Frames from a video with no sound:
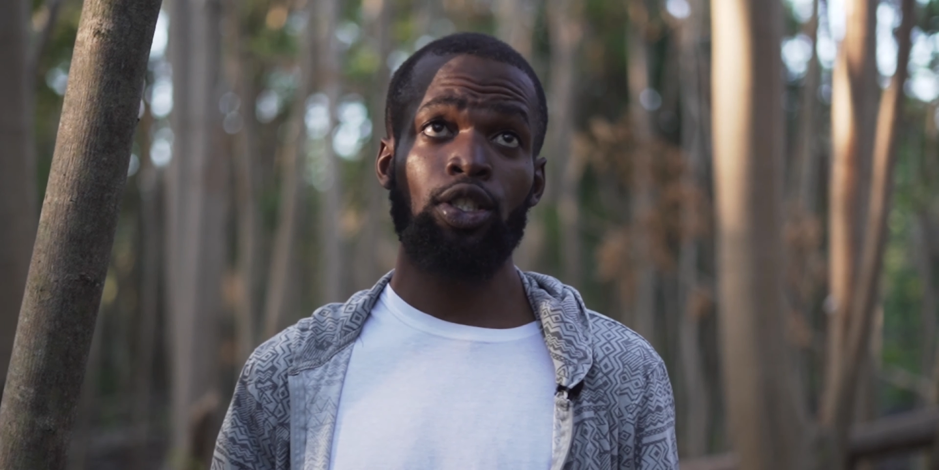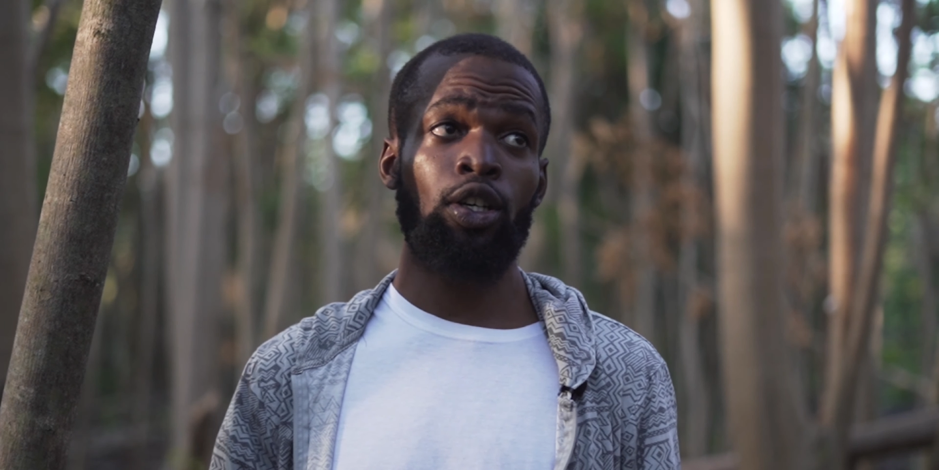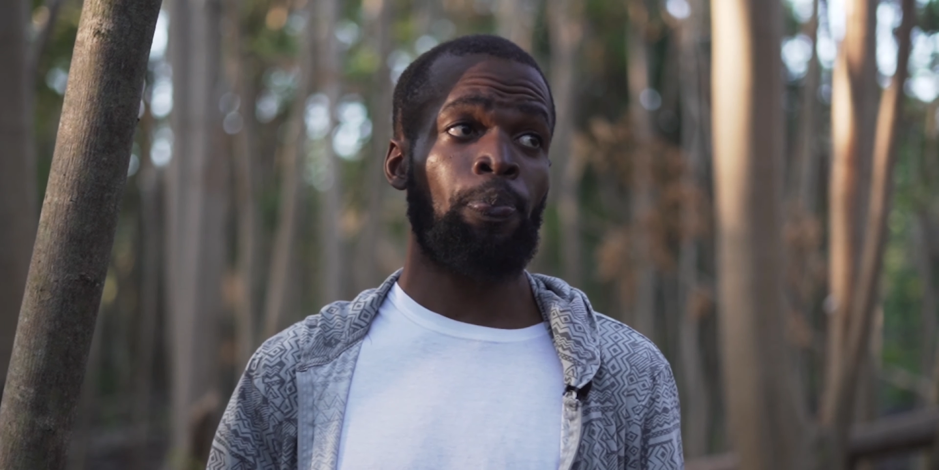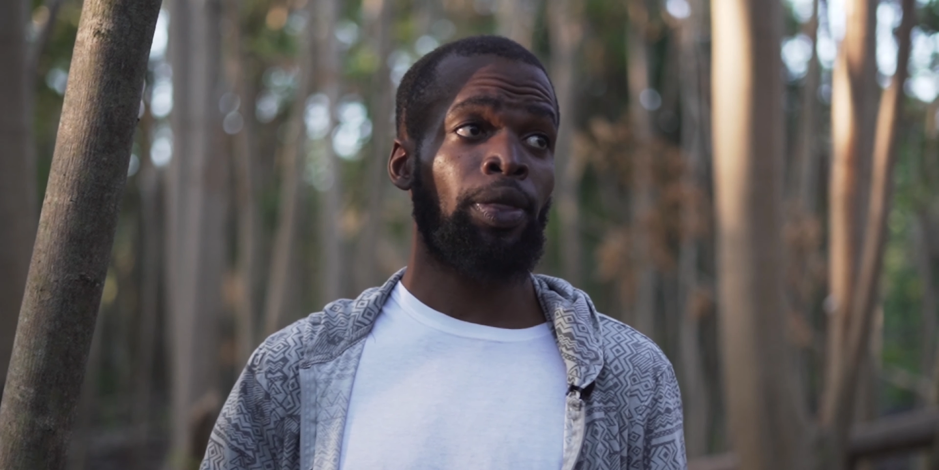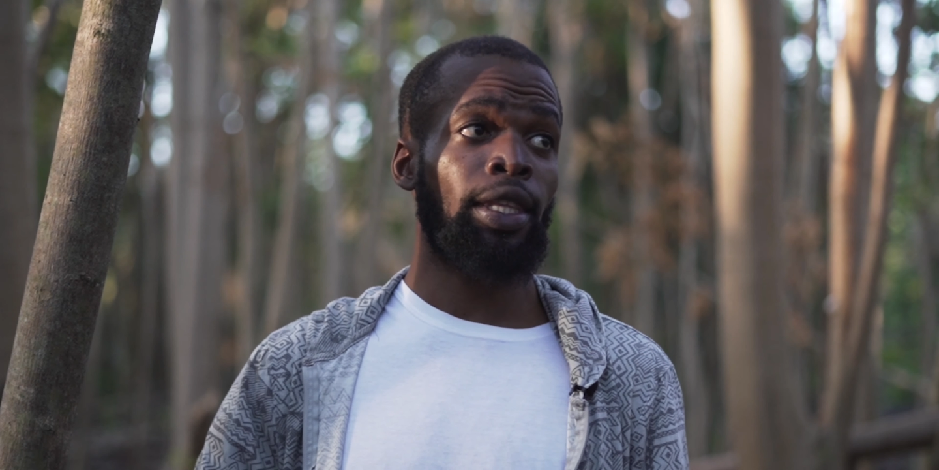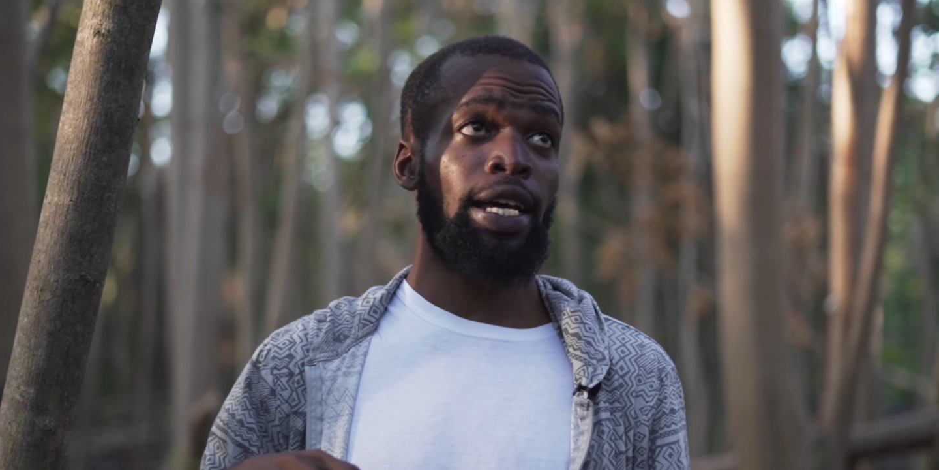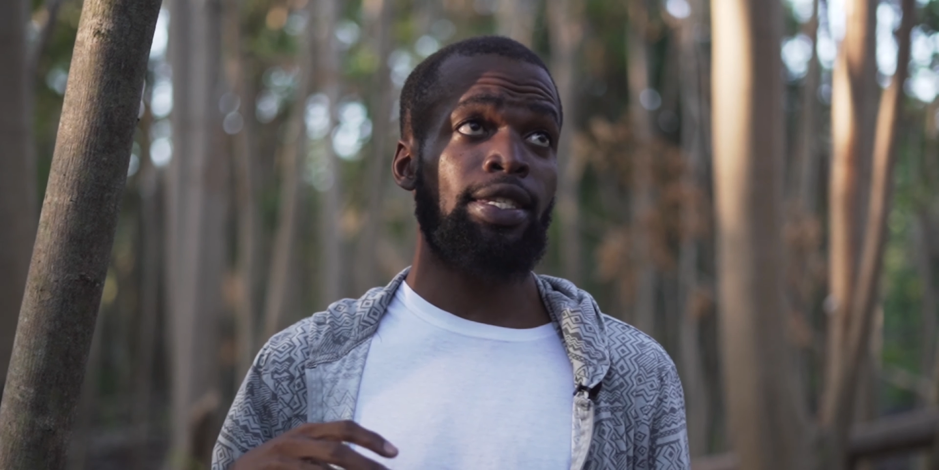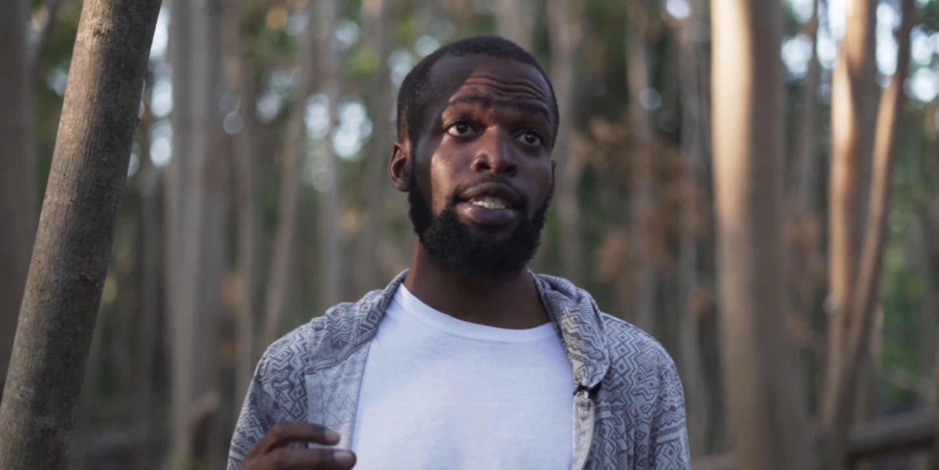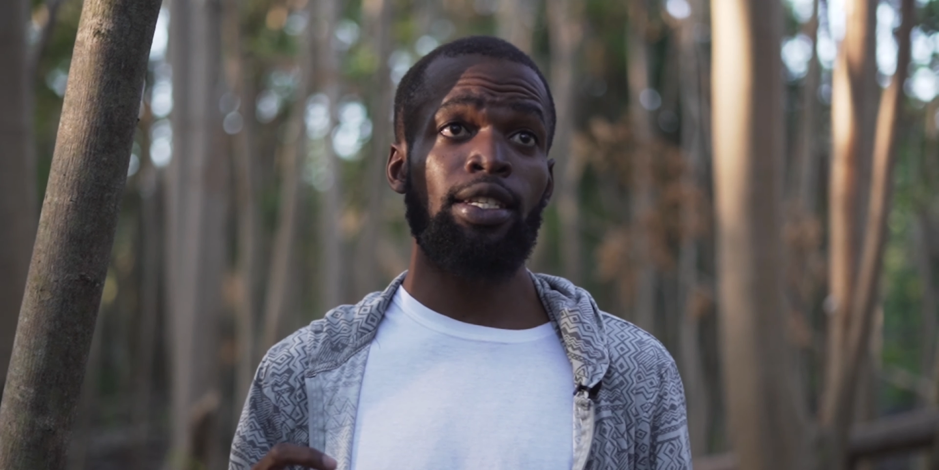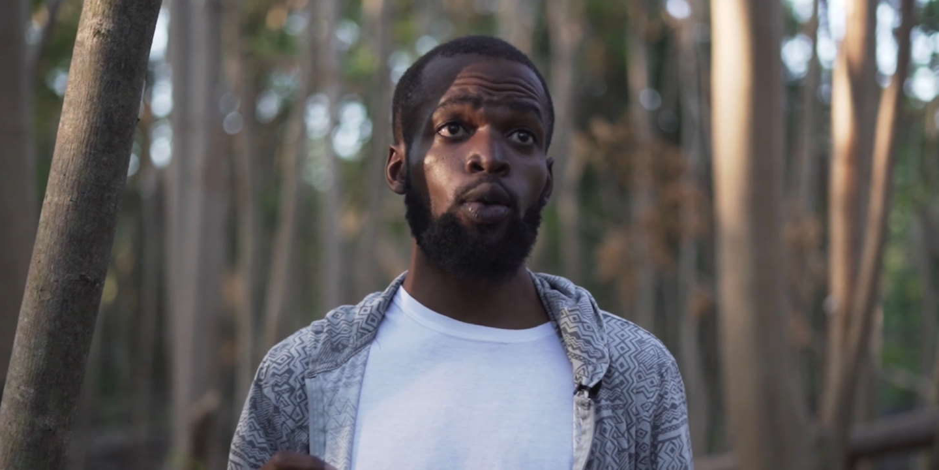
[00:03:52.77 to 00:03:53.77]
So I
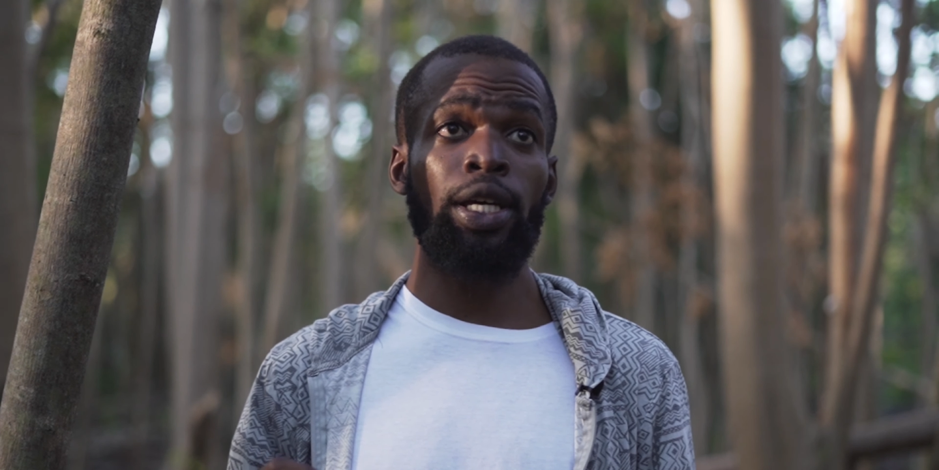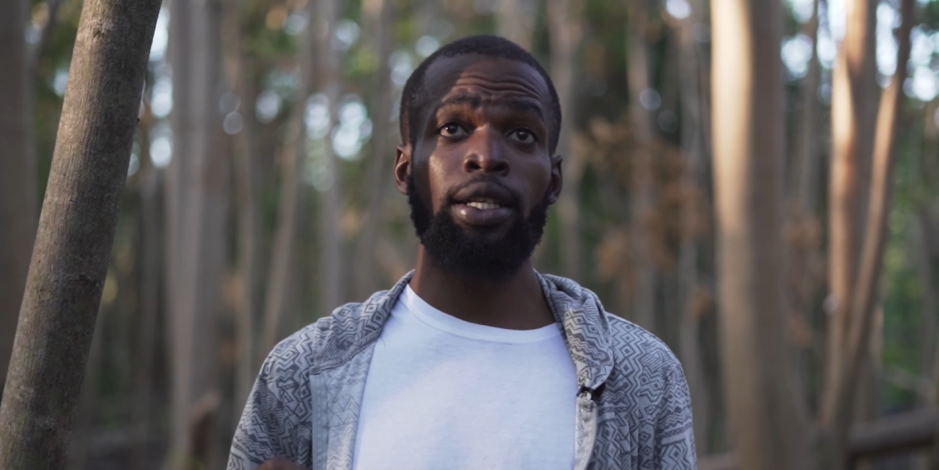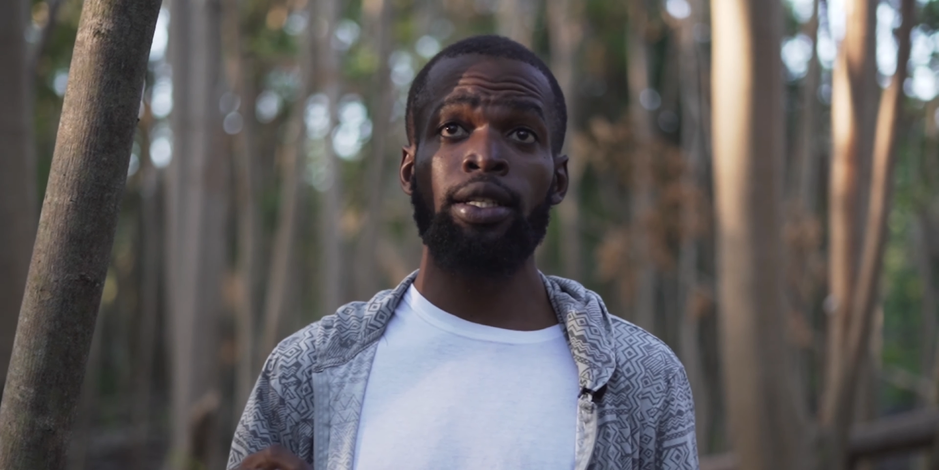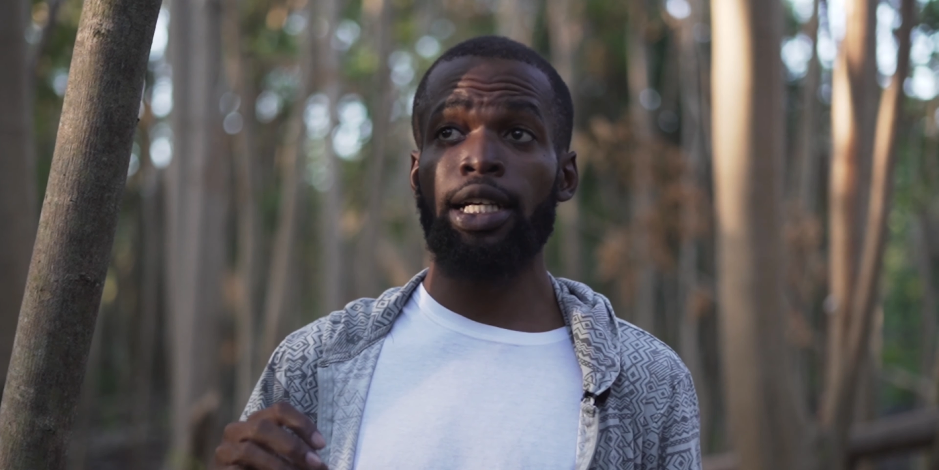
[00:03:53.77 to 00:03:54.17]
see the wind,